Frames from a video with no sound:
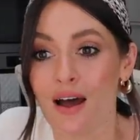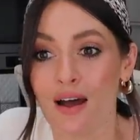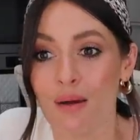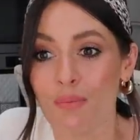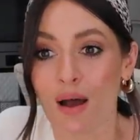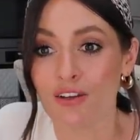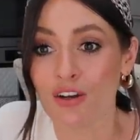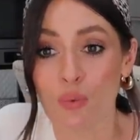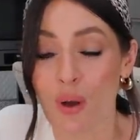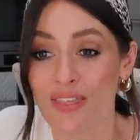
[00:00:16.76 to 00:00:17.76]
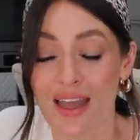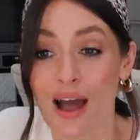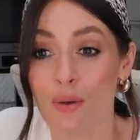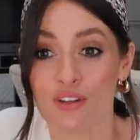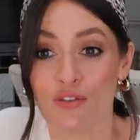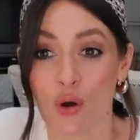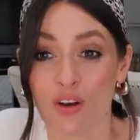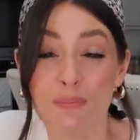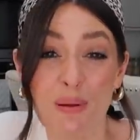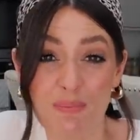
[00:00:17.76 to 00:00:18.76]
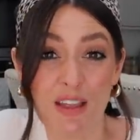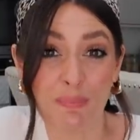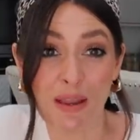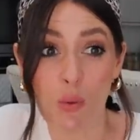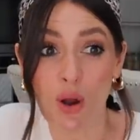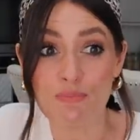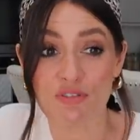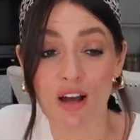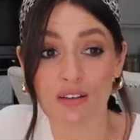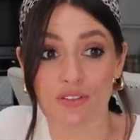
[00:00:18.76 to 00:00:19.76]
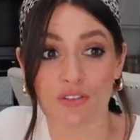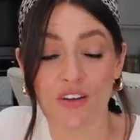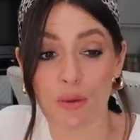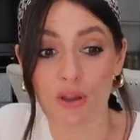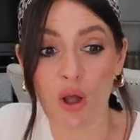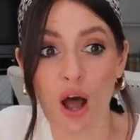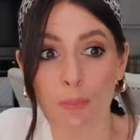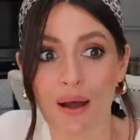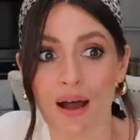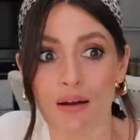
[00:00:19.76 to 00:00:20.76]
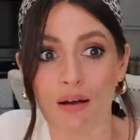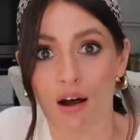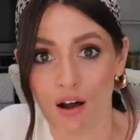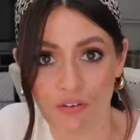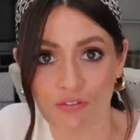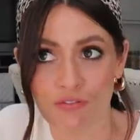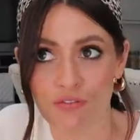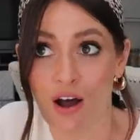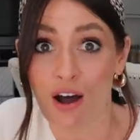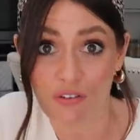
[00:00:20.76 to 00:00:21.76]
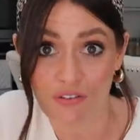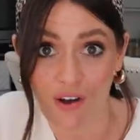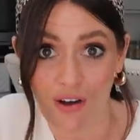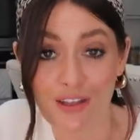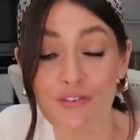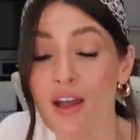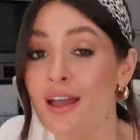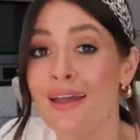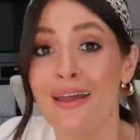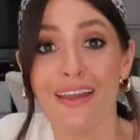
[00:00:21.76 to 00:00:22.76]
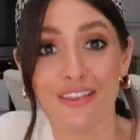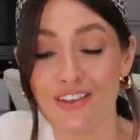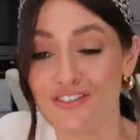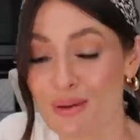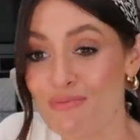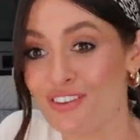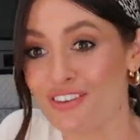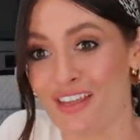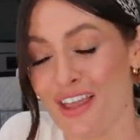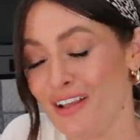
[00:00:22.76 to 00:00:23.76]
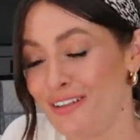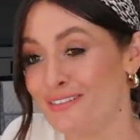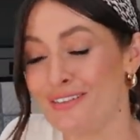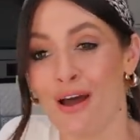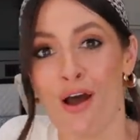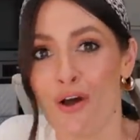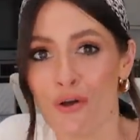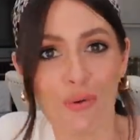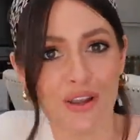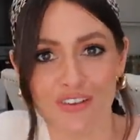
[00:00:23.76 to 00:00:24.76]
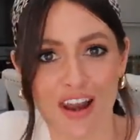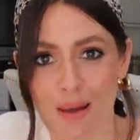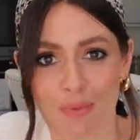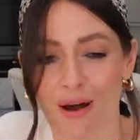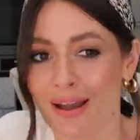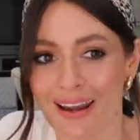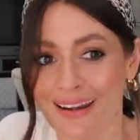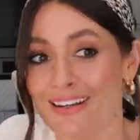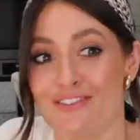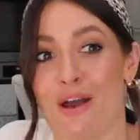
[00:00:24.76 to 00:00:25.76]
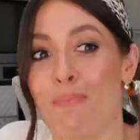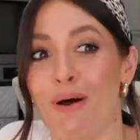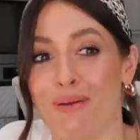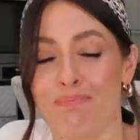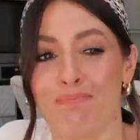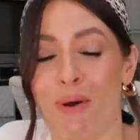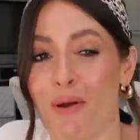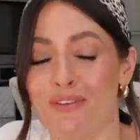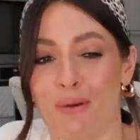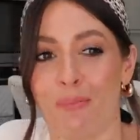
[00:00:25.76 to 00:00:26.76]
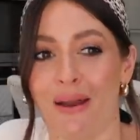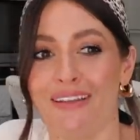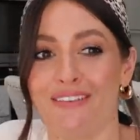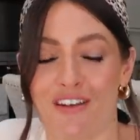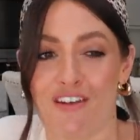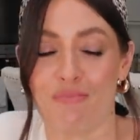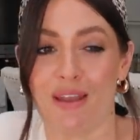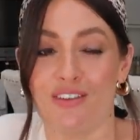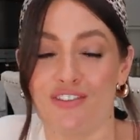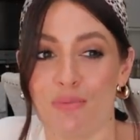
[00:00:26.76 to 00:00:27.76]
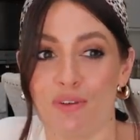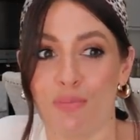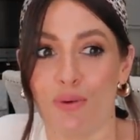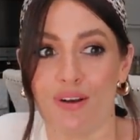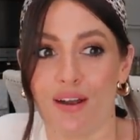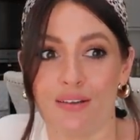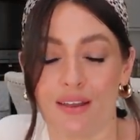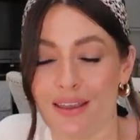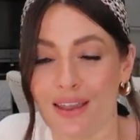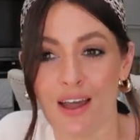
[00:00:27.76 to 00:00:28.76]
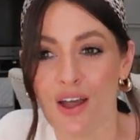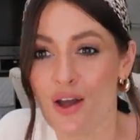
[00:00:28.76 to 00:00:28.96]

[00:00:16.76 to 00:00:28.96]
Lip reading: I don't know where the hours have gone. It's been quite productive. In fact, we got up at half five, in the gym for six. Who even am I? Like, literally, I put a post up on my Instagram of me in the gym this morning and I was like,